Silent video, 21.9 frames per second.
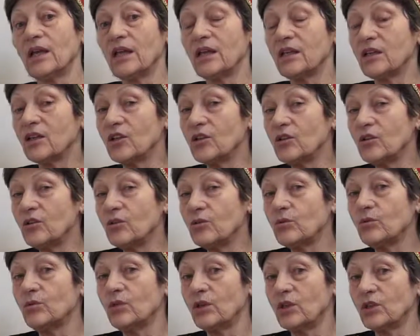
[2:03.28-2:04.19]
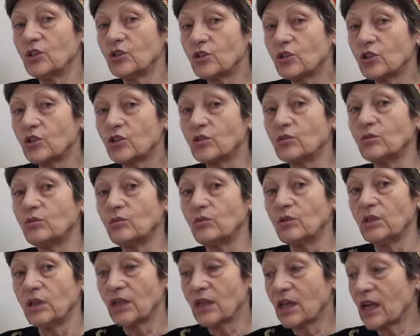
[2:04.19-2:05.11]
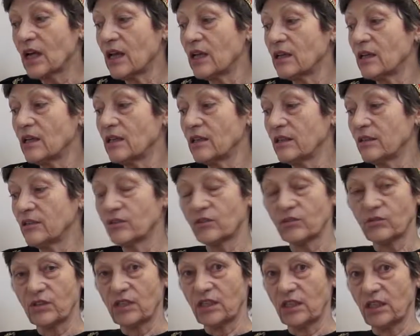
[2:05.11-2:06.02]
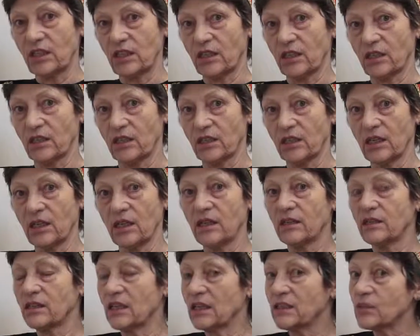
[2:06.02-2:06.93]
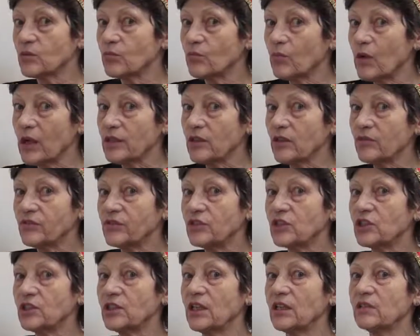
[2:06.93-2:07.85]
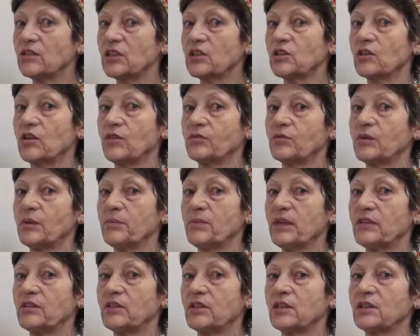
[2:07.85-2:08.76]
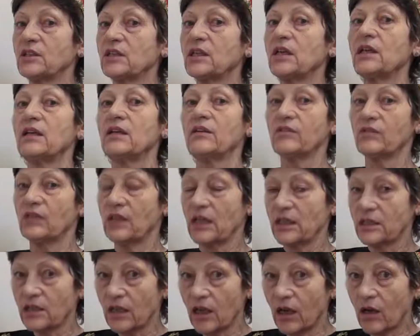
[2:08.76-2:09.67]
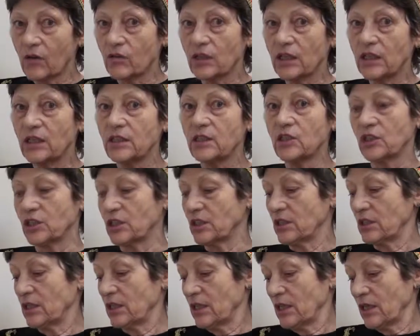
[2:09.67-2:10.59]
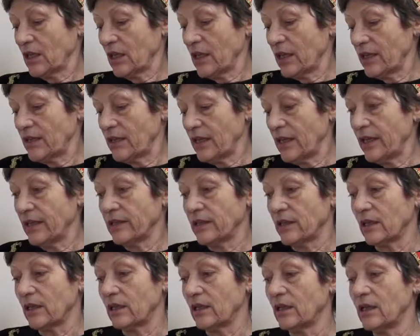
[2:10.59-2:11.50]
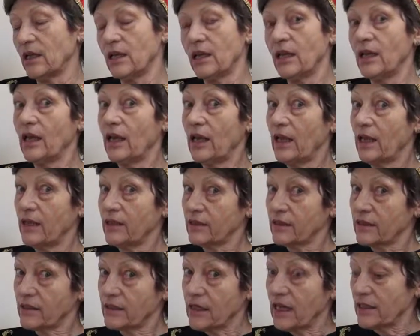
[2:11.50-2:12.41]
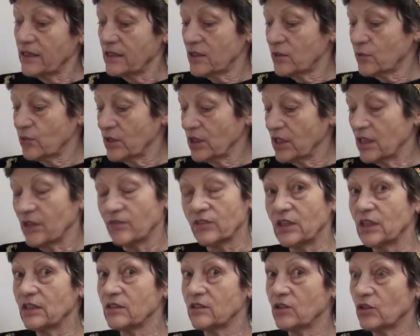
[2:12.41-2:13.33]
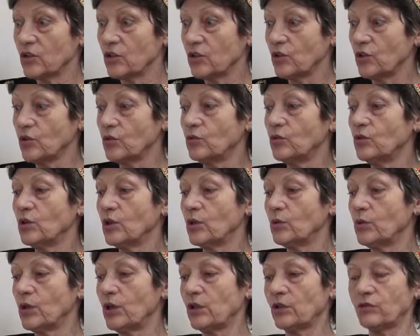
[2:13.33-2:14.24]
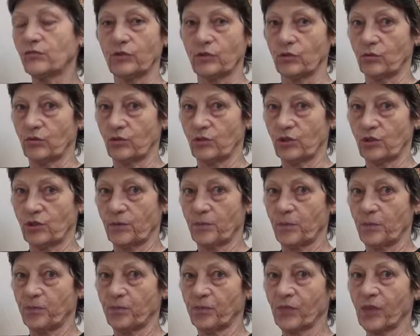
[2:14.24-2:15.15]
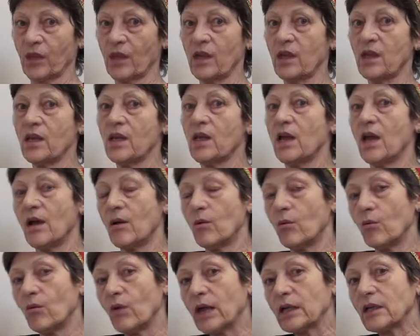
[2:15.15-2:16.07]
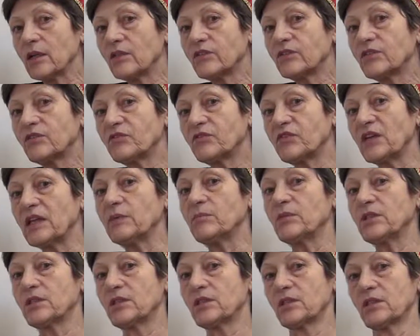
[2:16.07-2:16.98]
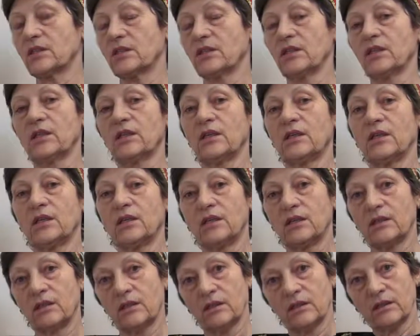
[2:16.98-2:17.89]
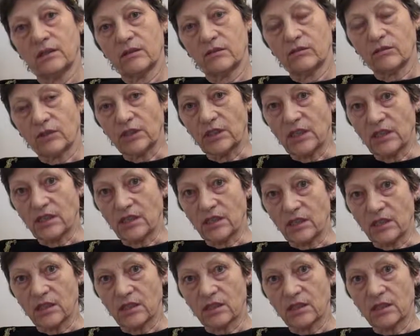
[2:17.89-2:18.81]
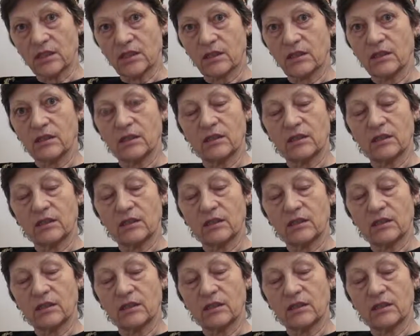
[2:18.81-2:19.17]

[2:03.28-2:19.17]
in a new true color 3D. That's one of the generic software methods that our engine can handle, and that's what gives us new worldviews. One of the famous Renaissance